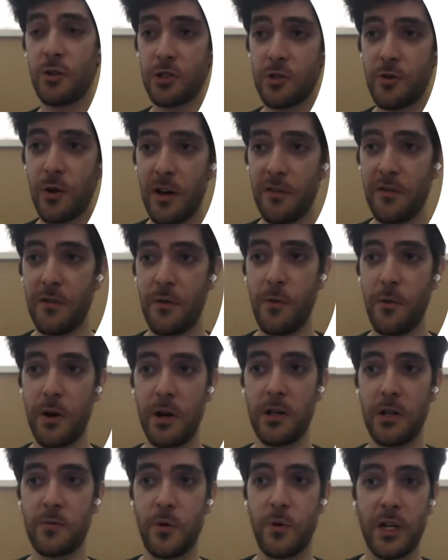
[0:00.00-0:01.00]

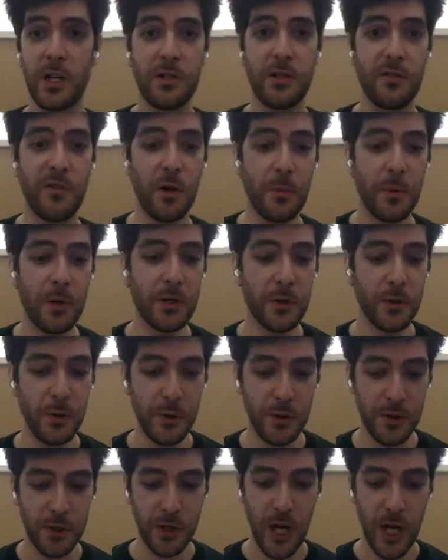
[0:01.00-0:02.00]
SourceGraph, where he's working on
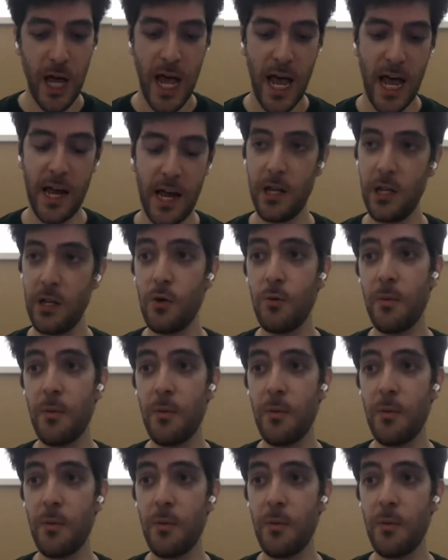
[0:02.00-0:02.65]
developer tools.